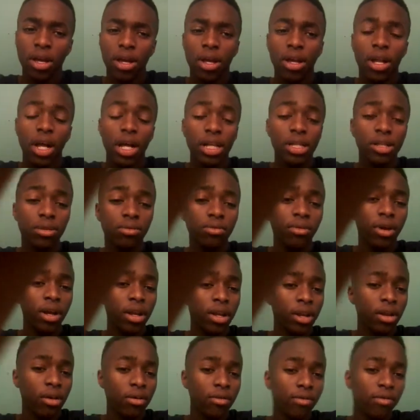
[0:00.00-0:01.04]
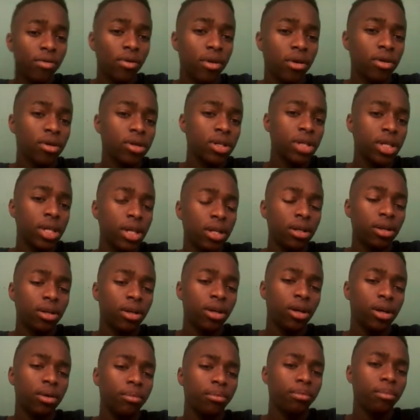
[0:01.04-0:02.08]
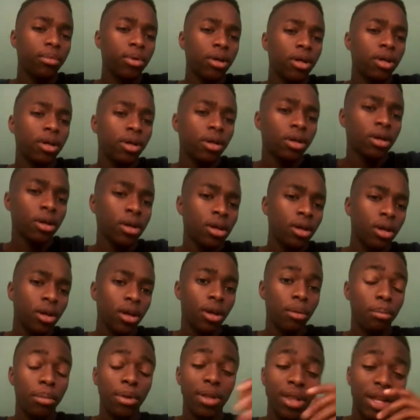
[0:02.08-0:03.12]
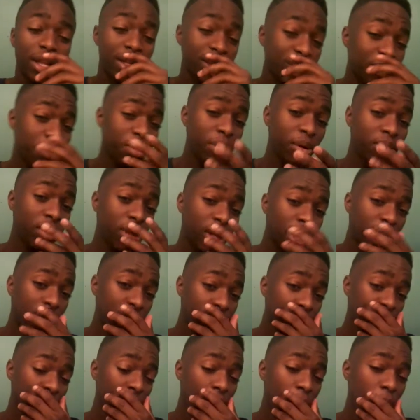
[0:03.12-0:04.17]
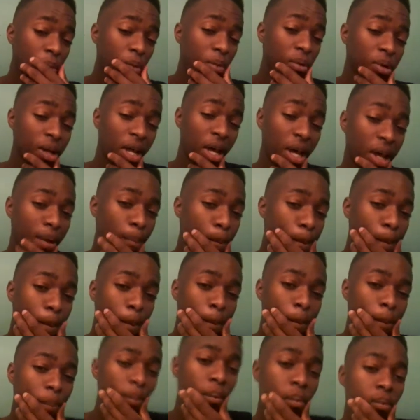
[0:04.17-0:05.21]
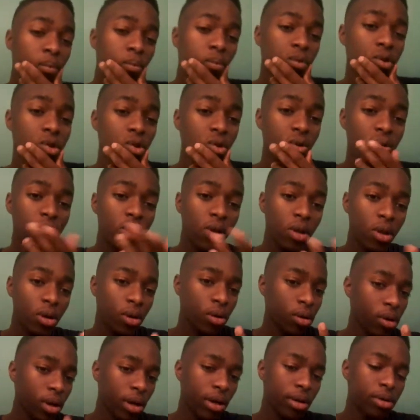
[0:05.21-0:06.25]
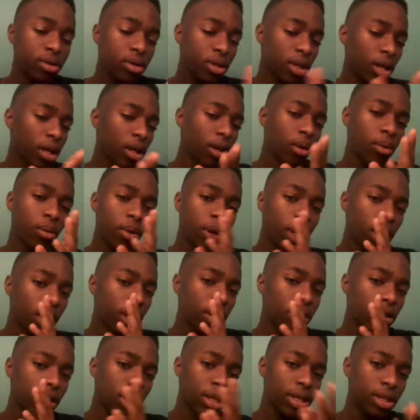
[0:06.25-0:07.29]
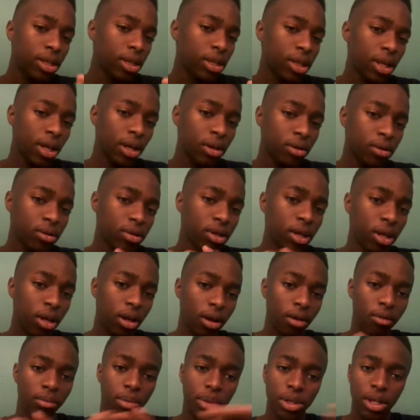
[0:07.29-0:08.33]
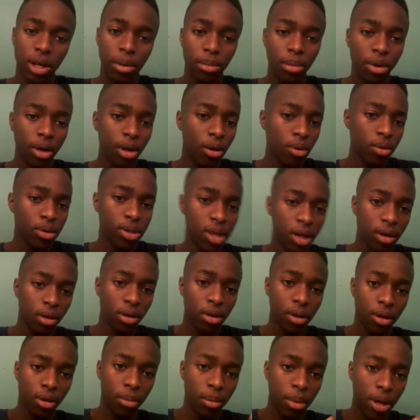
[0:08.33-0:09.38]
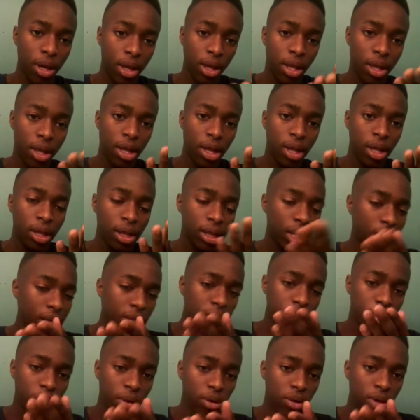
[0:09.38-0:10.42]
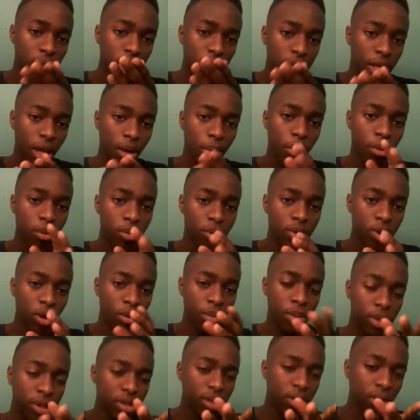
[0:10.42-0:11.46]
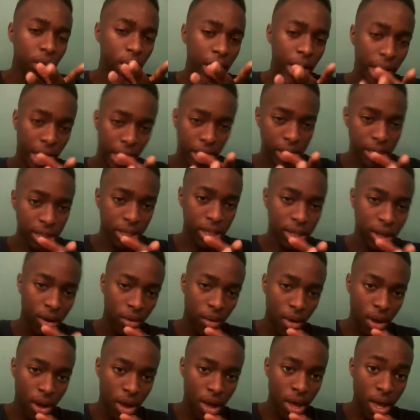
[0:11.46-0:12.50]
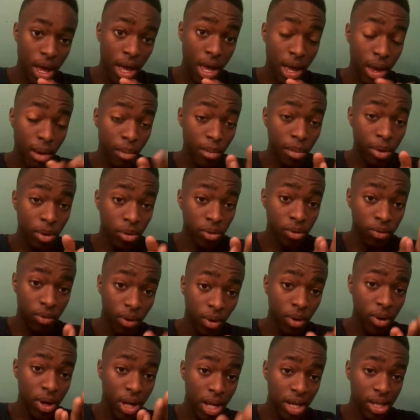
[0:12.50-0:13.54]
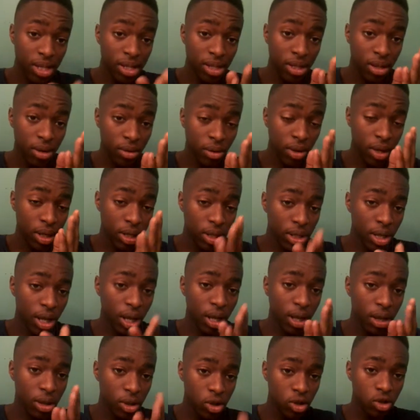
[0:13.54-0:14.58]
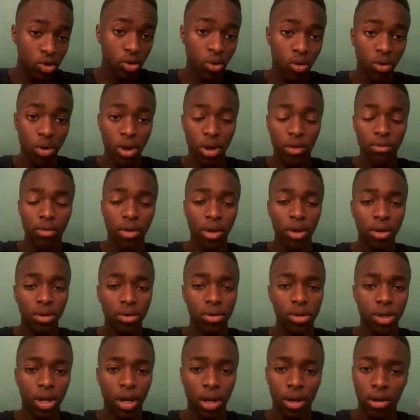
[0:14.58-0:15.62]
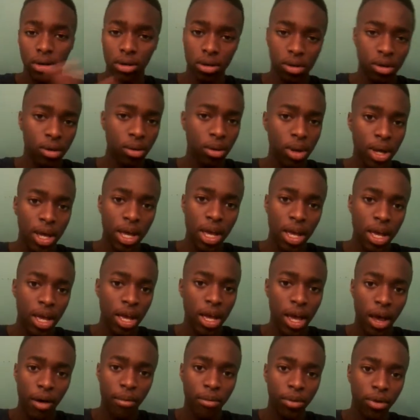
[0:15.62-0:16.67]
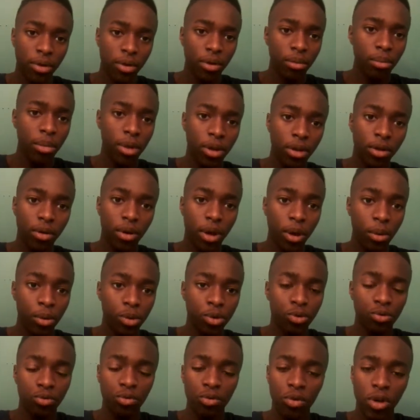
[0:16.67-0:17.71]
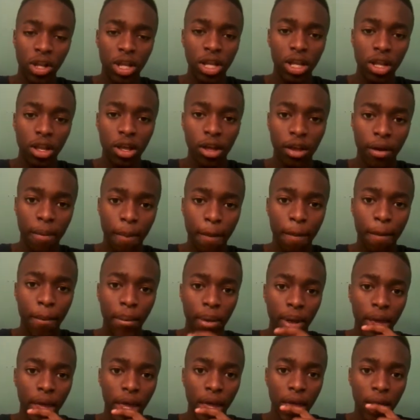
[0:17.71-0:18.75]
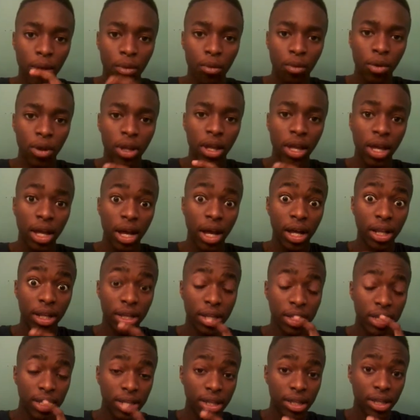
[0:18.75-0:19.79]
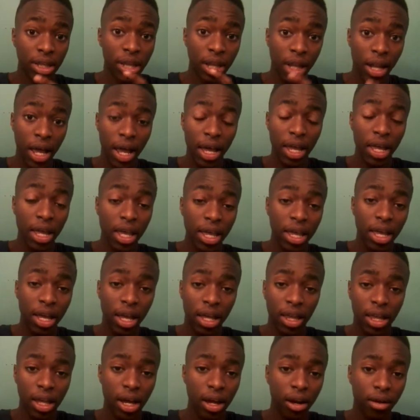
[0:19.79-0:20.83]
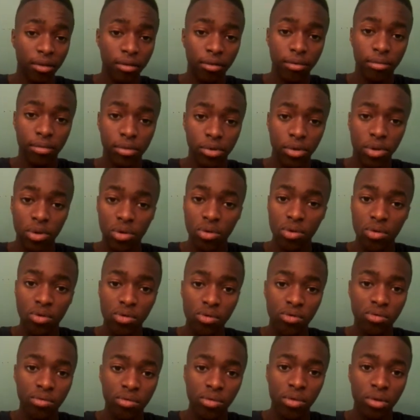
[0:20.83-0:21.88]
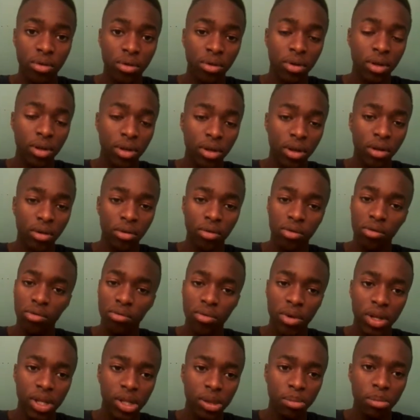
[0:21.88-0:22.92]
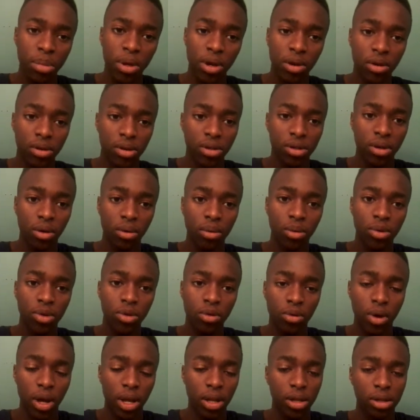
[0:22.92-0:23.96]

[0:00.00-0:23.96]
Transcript: Lots of great near falls, and, I mean, that spirit of that table, like, dude, understanding what it does to the Undertaker every time he goes out there, I mean, that spirit of the table was almost unnecessary, but it was very necessary to telling the story of the Undertaker. So, everything went through, it was really he really got the light. He kicked out of 2, near 3 spears, so it was great.